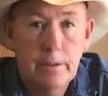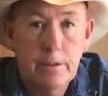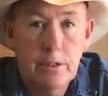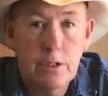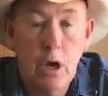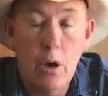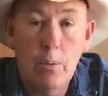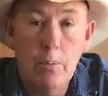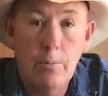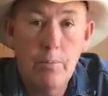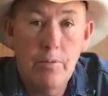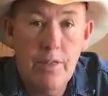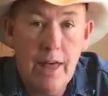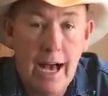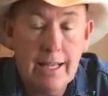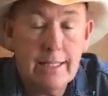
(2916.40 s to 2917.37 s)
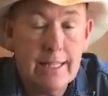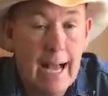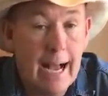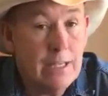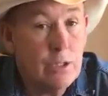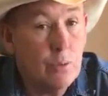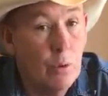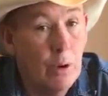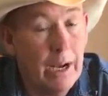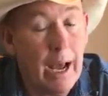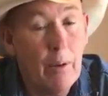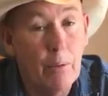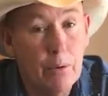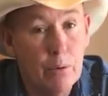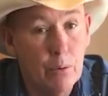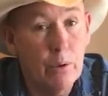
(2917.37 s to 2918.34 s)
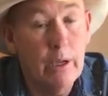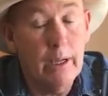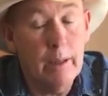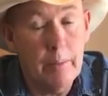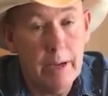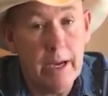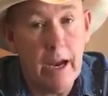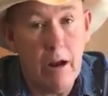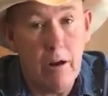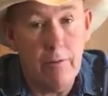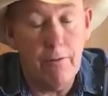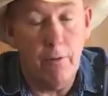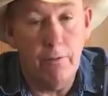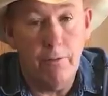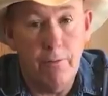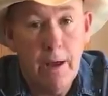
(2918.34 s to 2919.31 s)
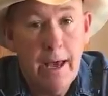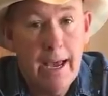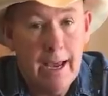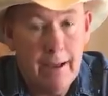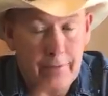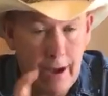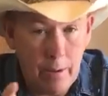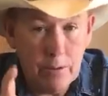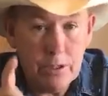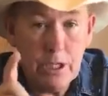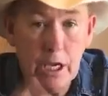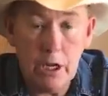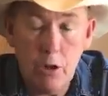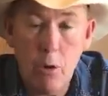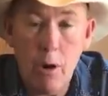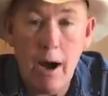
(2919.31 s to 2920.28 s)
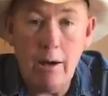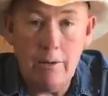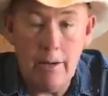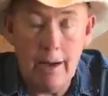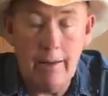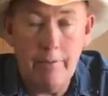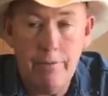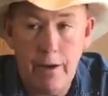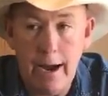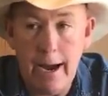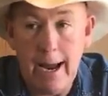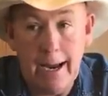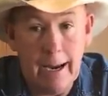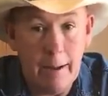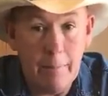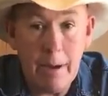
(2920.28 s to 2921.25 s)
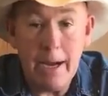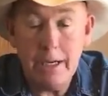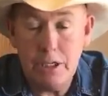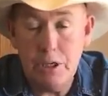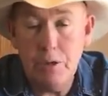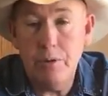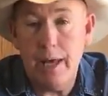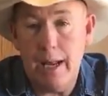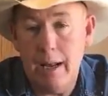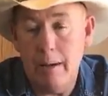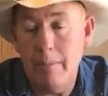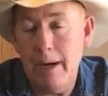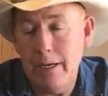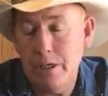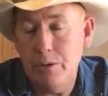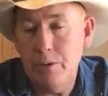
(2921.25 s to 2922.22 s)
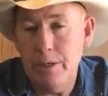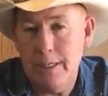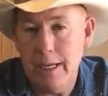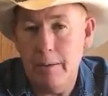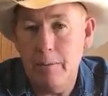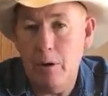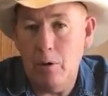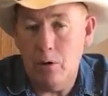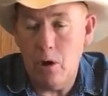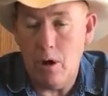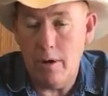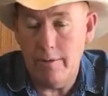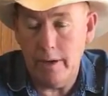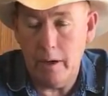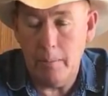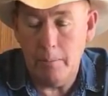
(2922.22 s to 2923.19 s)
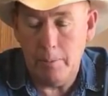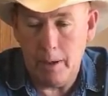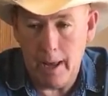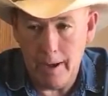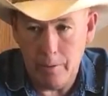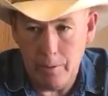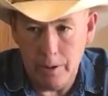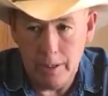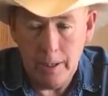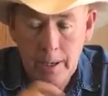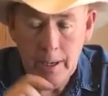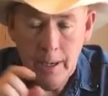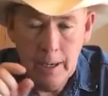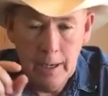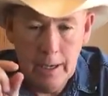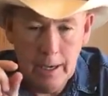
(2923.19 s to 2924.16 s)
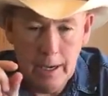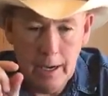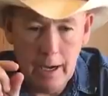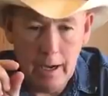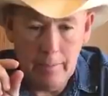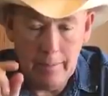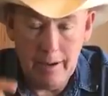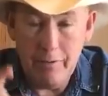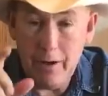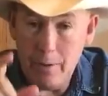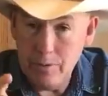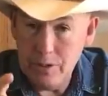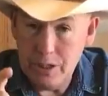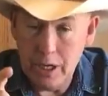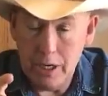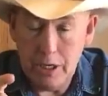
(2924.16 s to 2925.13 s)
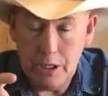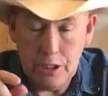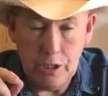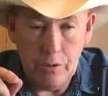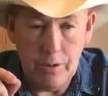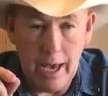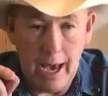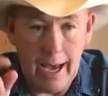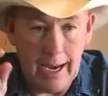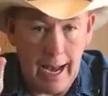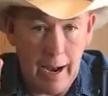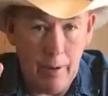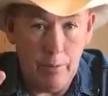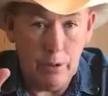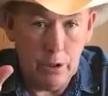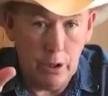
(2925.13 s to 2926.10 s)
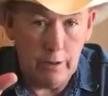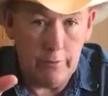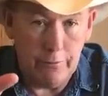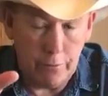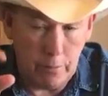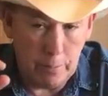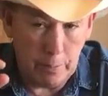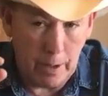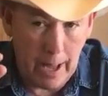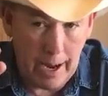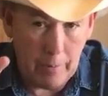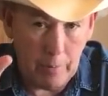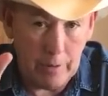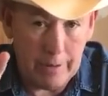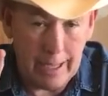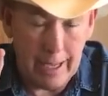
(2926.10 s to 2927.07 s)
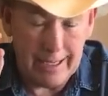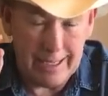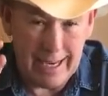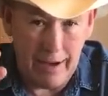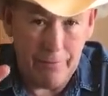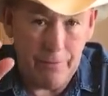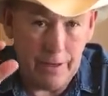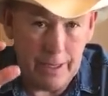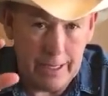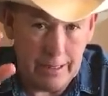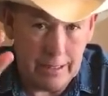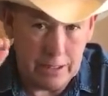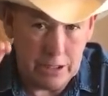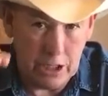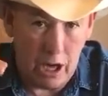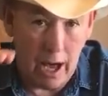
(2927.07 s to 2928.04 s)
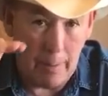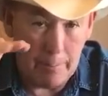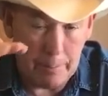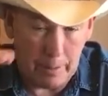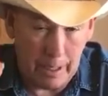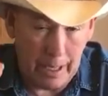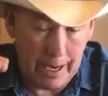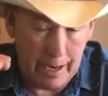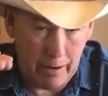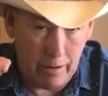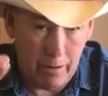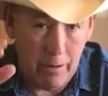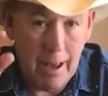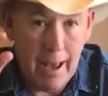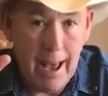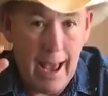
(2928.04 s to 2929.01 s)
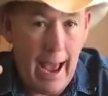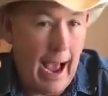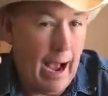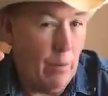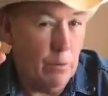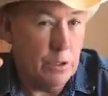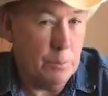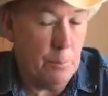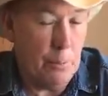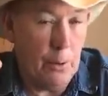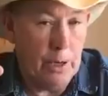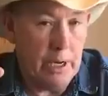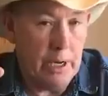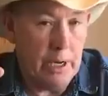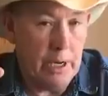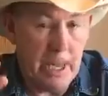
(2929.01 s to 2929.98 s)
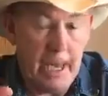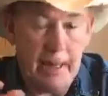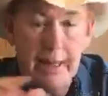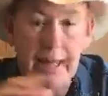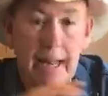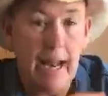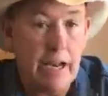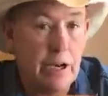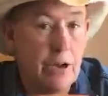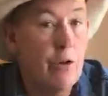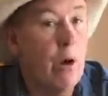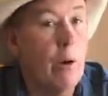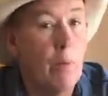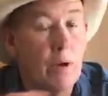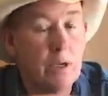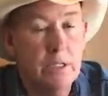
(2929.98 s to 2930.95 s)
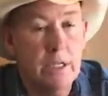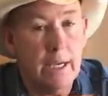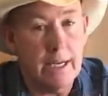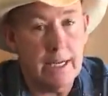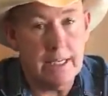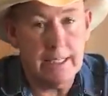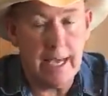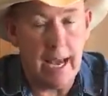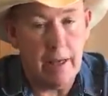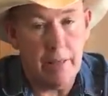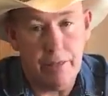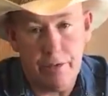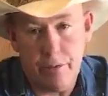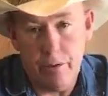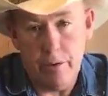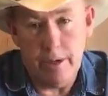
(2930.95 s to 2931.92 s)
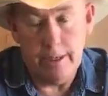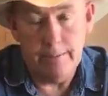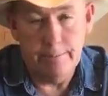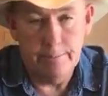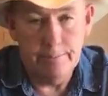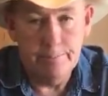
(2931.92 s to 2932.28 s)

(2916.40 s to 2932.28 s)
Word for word: So All right. that that's what I would really be careful. If I was going to go out and find, and I might do that, I might do a demo carving on plywood. Um, if I was going to do that, I would look for plywood that definitely the top layer that was pretty thick that I knew I wasn't going to sand through it.